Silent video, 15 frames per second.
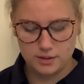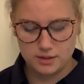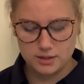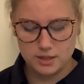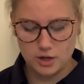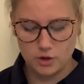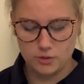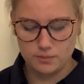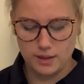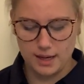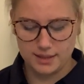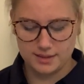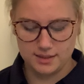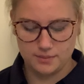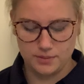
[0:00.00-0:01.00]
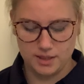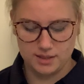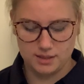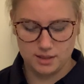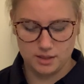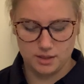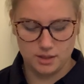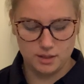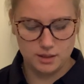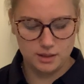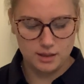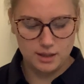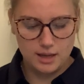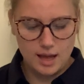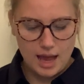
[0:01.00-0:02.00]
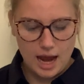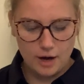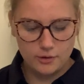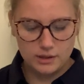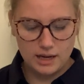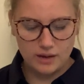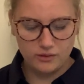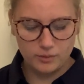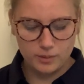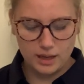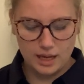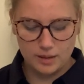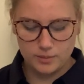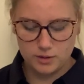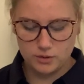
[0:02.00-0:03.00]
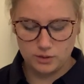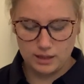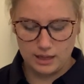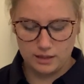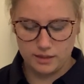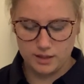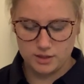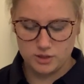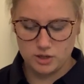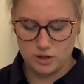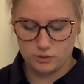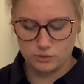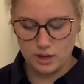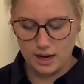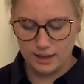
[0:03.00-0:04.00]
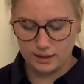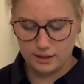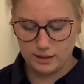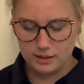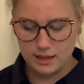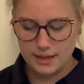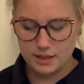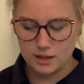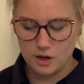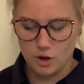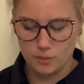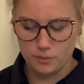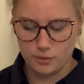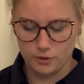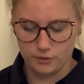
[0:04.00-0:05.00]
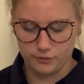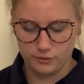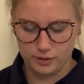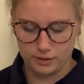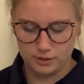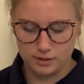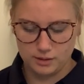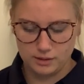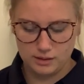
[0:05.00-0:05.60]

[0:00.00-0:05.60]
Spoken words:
"Don't mind, Sebastian. I will never be able to get this song right, let alone perfect,"